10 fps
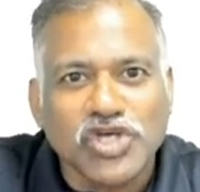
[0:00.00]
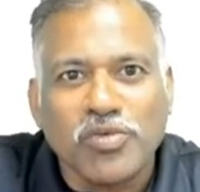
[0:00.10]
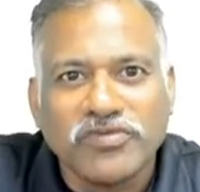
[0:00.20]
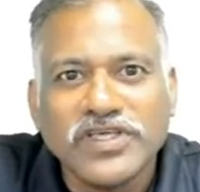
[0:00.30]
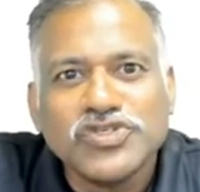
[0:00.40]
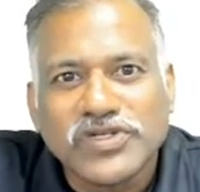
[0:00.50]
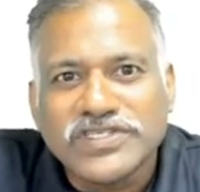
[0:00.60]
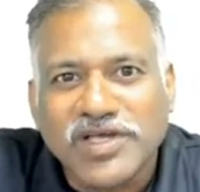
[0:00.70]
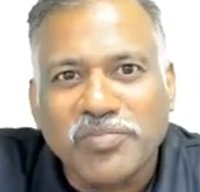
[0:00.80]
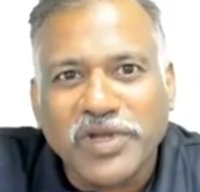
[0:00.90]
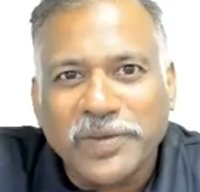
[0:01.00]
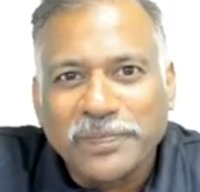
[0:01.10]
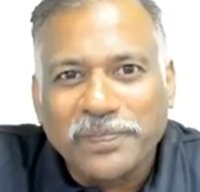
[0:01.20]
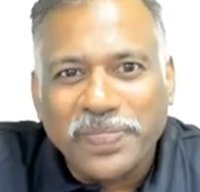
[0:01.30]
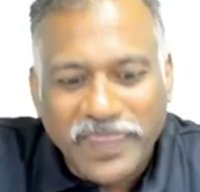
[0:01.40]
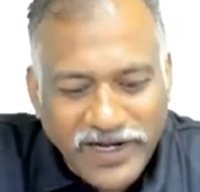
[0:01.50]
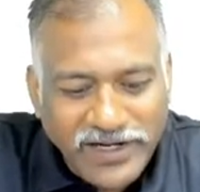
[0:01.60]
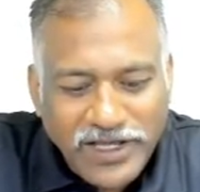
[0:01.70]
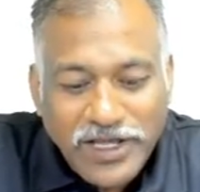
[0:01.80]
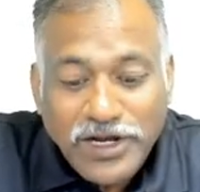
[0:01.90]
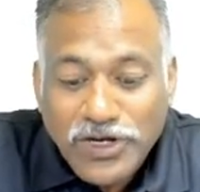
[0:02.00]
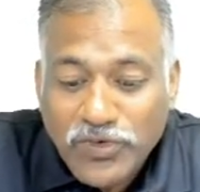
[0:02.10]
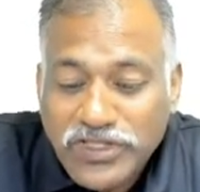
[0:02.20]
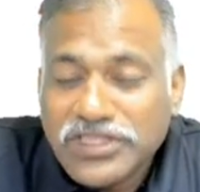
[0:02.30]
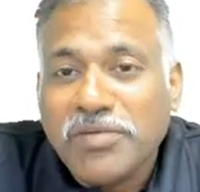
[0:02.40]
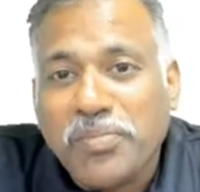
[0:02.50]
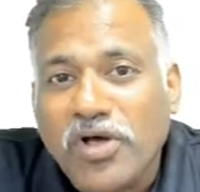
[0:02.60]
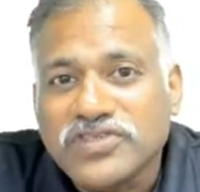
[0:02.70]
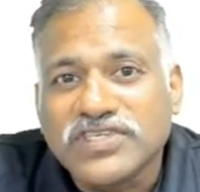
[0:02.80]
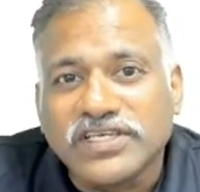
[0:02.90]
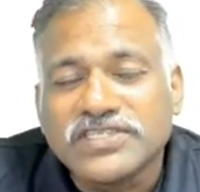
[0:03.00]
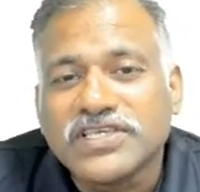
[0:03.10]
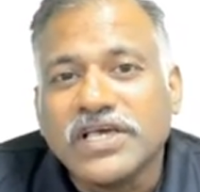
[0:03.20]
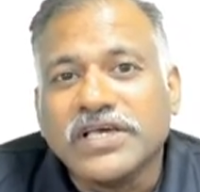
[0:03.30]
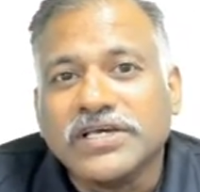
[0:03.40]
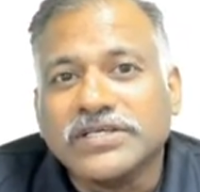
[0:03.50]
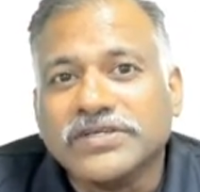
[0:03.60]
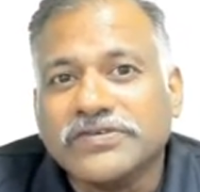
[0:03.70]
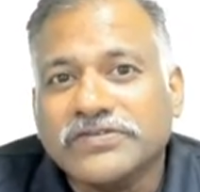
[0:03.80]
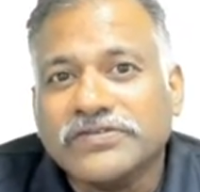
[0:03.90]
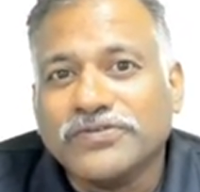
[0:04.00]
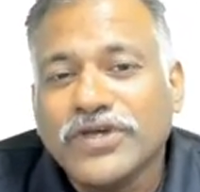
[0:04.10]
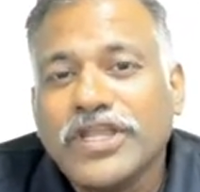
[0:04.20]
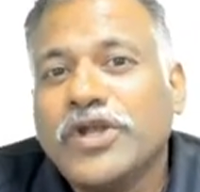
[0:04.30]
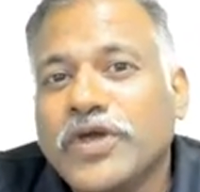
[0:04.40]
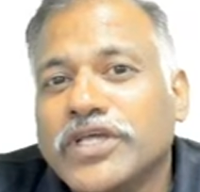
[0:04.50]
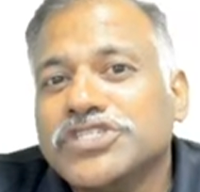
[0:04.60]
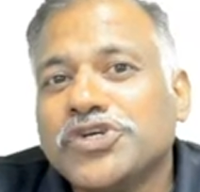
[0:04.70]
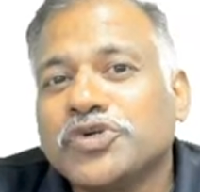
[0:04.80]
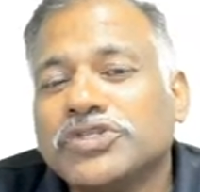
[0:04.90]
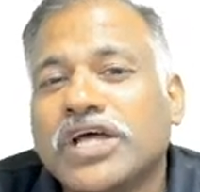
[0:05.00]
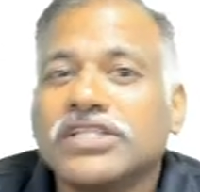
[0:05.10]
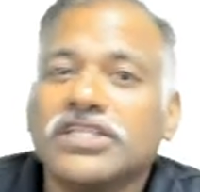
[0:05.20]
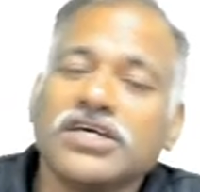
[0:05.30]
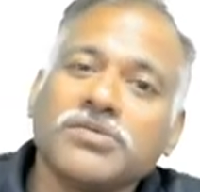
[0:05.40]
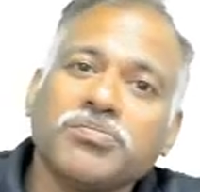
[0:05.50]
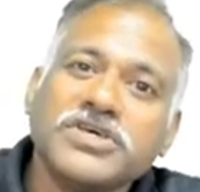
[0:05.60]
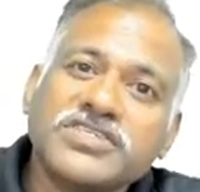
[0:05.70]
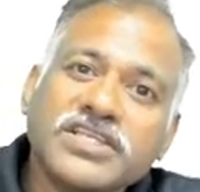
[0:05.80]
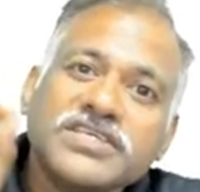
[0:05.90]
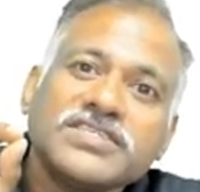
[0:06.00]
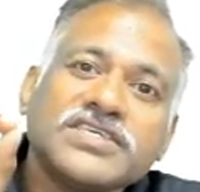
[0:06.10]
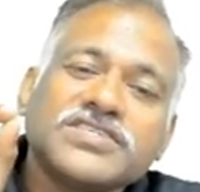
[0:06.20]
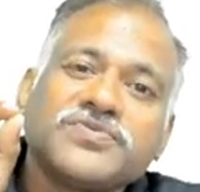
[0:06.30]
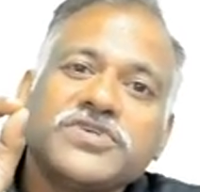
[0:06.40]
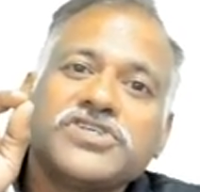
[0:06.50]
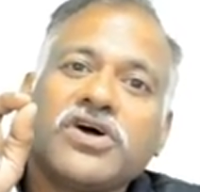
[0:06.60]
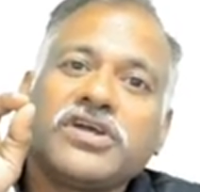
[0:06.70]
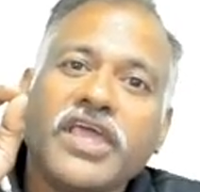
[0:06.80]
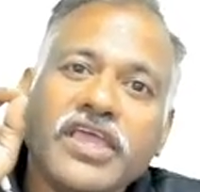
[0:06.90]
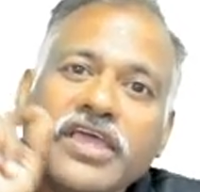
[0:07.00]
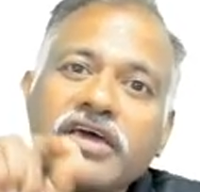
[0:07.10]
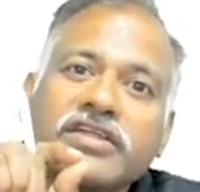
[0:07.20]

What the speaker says: job of the insurance company, right? Now in the process, we need to ensure that the businesses which are taking